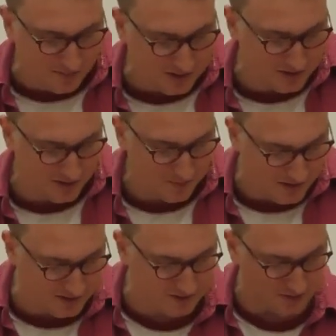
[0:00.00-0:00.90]
imagine it
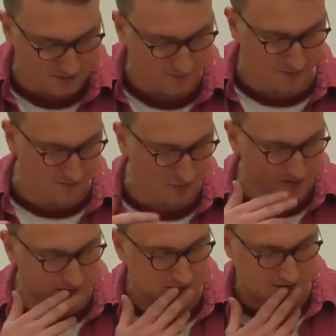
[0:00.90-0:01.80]
appears to be for the false
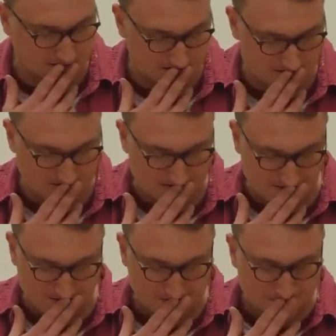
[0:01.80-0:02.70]
teachers.
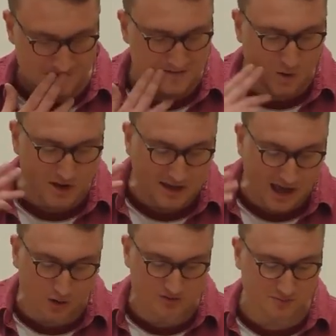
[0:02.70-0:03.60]
No, he
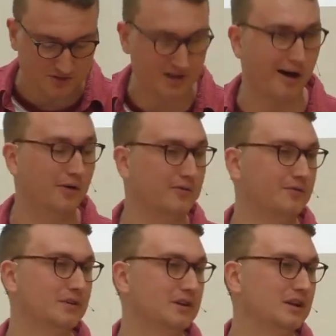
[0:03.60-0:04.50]
counts
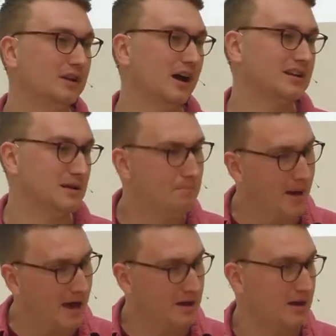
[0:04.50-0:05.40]
himself as a
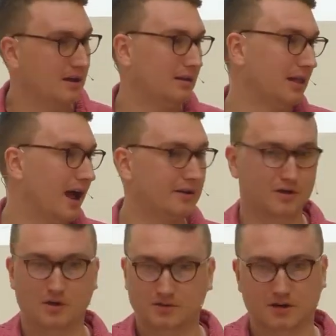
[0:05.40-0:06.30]
beggar like
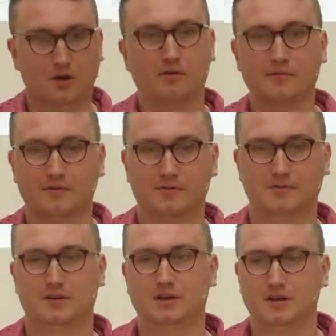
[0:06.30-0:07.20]
those in Corinth.
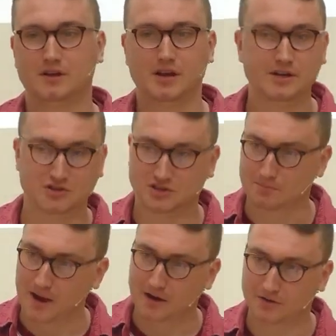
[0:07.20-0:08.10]
He's just a
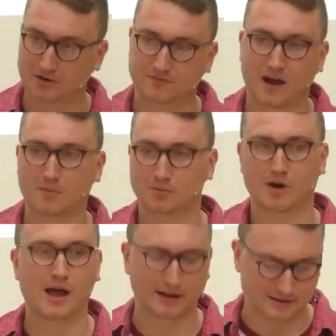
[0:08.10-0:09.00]
beggar that's found
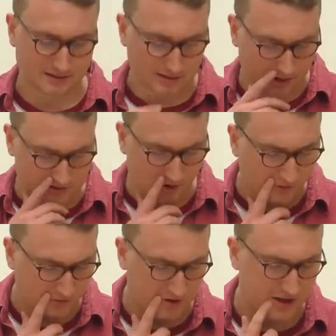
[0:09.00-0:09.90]
bread and is
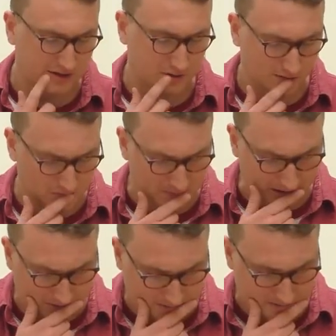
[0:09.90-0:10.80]
offering it to other
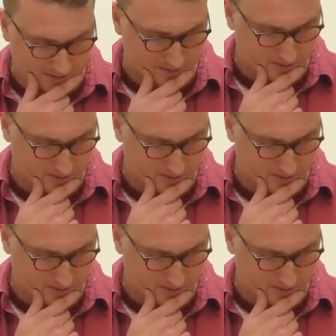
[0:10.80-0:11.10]
beggars.